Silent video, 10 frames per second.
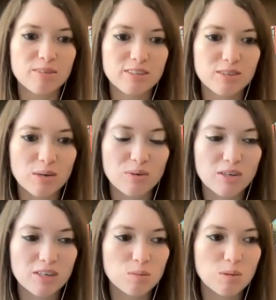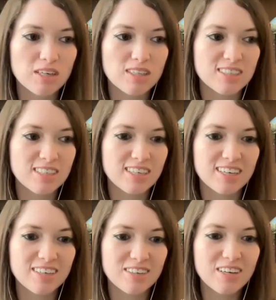So that when you're experiencing
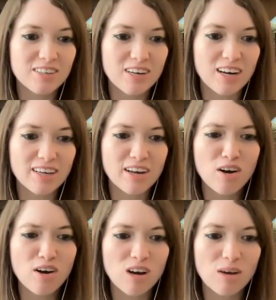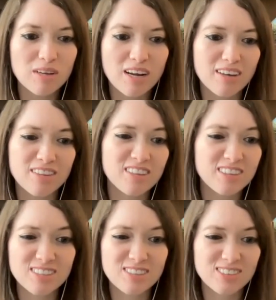it, you're not like, oh, I mean, I thought that
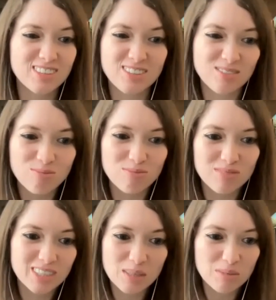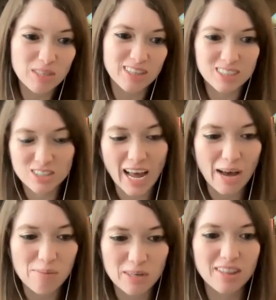this seems like this could
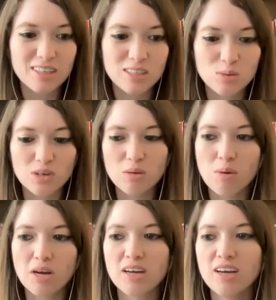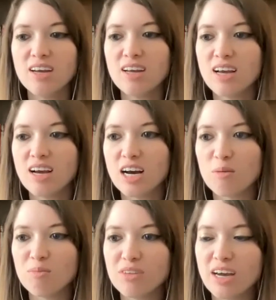happen in this world. But
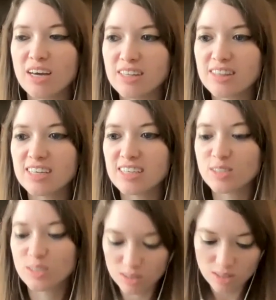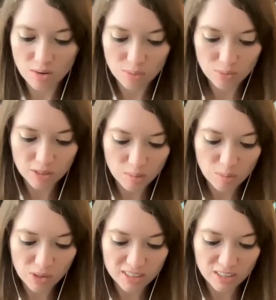yeah, I think that is really
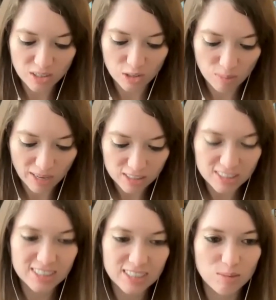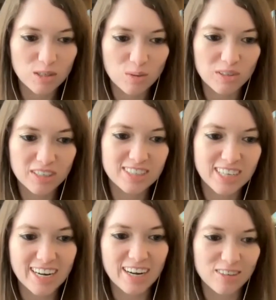important to know your magic system and your world
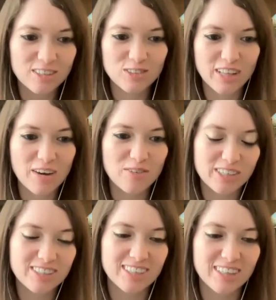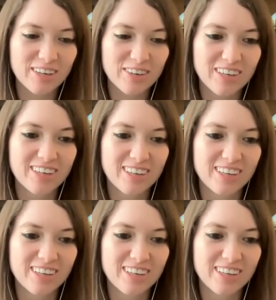inside out, just for that reason alone.